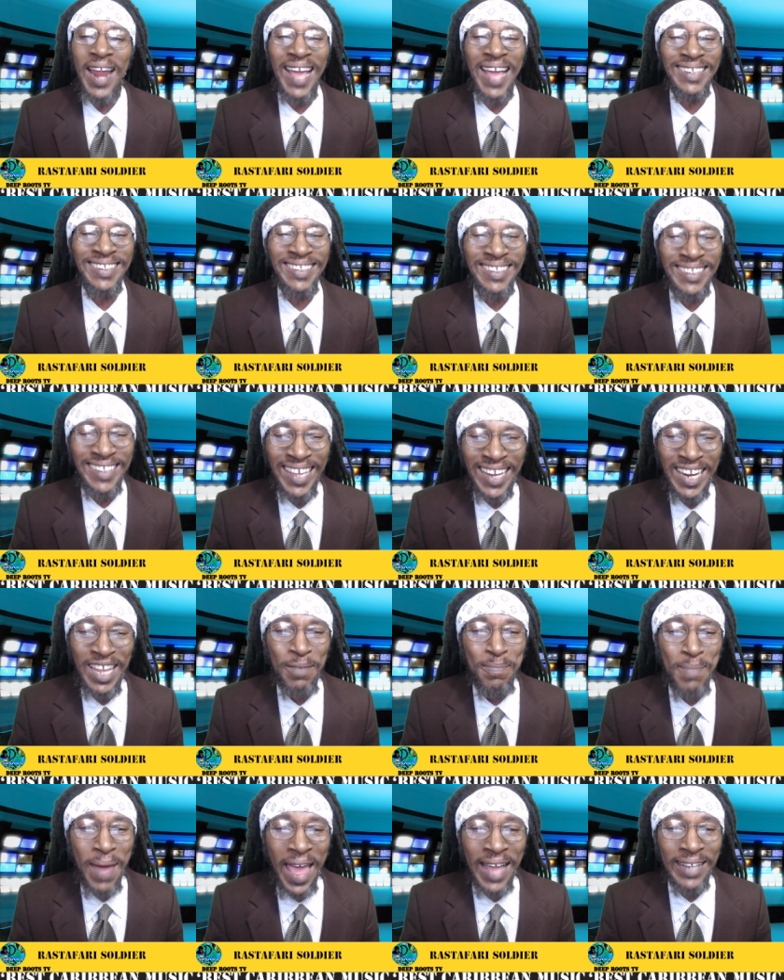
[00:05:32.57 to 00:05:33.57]
Like
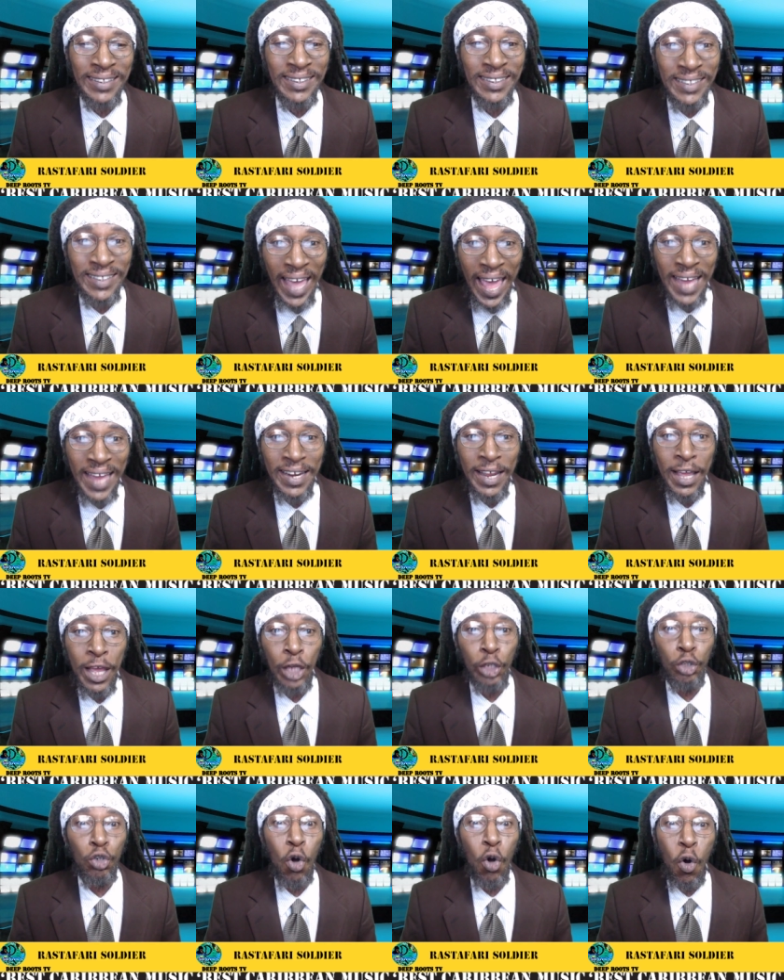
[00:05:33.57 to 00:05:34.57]
Skilly Banks said,